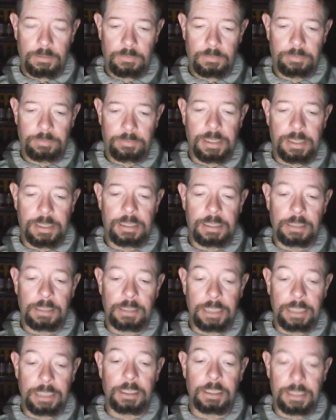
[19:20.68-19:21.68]
But
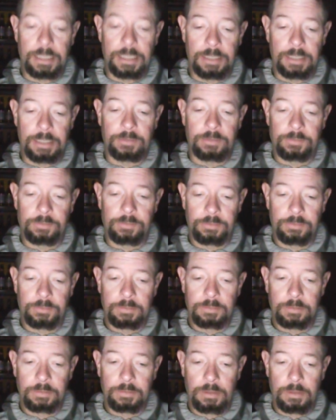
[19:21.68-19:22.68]
legally, it is.
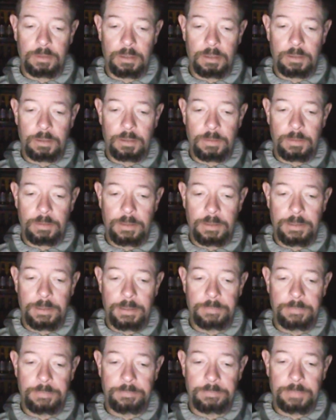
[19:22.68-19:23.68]

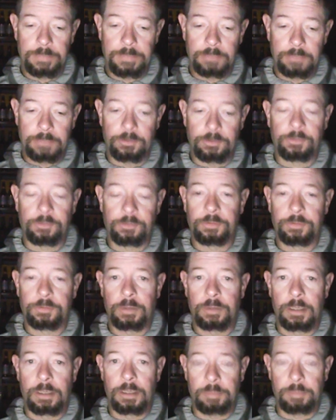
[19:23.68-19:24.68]
Um, that's
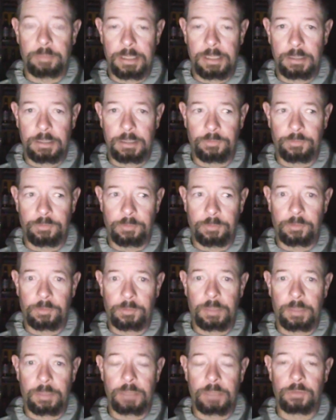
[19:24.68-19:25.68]
just an opinion from
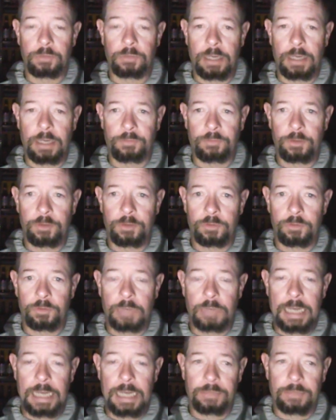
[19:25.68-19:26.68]
somebody who's not
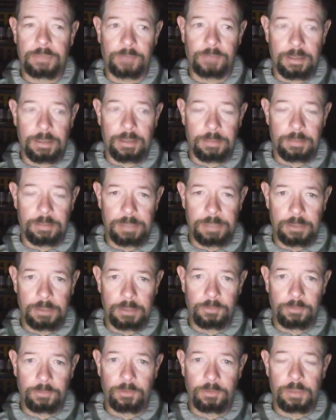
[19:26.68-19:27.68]
official. I could say
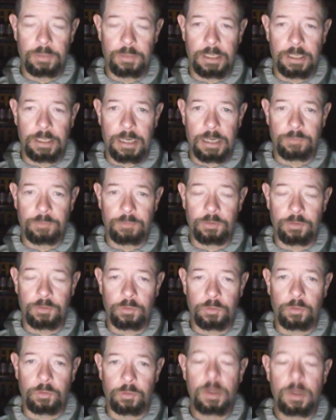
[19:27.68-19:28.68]
opinions too, and they're not
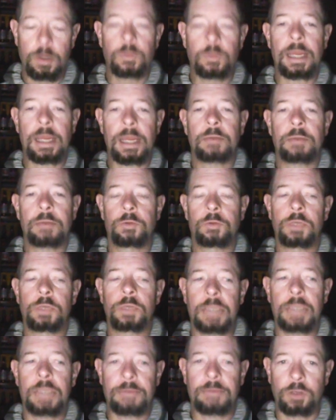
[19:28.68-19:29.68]
official. So we we
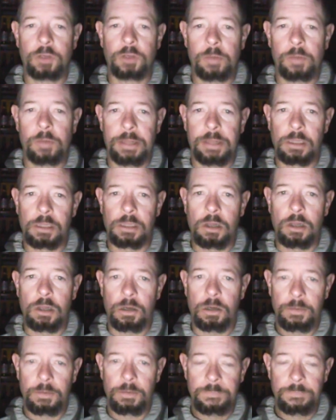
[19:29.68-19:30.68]
really have to go by the law,